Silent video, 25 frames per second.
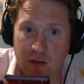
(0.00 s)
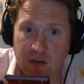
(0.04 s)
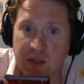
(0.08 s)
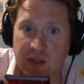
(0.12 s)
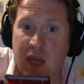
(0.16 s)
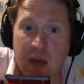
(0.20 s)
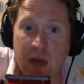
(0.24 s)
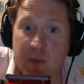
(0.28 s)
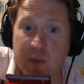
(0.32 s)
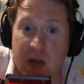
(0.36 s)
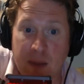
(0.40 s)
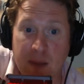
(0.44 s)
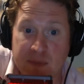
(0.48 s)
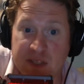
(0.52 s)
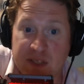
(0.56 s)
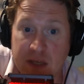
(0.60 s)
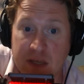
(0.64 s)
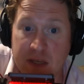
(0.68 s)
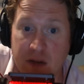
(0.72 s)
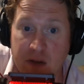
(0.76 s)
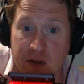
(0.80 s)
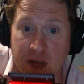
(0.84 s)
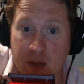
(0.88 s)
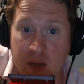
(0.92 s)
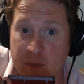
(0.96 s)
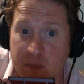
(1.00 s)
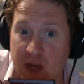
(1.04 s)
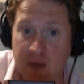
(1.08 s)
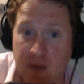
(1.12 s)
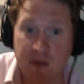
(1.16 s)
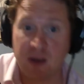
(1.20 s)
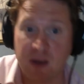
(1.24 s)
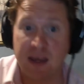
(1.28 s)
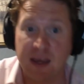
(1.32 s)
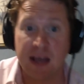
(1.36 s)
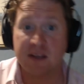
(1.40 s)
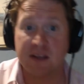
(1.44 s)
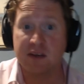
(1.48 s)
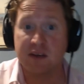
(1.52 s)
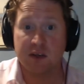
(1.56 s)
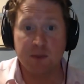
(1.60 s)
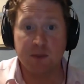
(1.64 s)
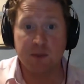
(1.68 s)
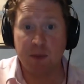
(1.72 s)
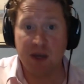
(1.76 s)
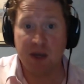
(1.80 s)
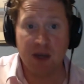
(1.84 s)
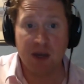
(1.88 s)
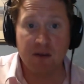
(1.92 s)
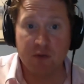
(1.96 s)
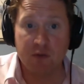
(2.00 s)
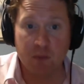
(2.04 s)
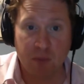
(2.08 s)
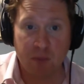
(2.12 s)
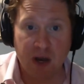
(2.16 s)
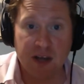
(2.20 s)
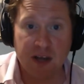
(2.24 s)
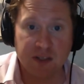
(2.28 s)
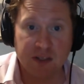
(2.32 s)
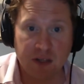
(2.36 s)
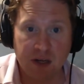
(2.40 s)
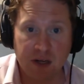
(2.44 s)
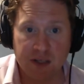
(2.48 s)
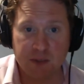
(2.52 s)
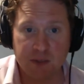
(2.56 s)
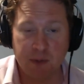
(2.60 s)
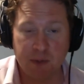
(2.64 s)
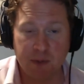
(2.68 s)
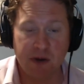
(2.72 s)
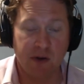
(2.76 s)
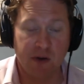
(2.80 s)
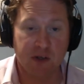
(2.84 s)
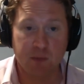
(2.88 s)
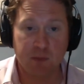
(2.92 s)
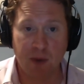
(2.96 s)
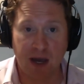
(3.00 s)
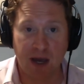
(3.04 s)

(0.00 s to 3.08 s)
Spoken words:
Yeah, I mean, absolutely. I mean, again, so speaking from personal experience,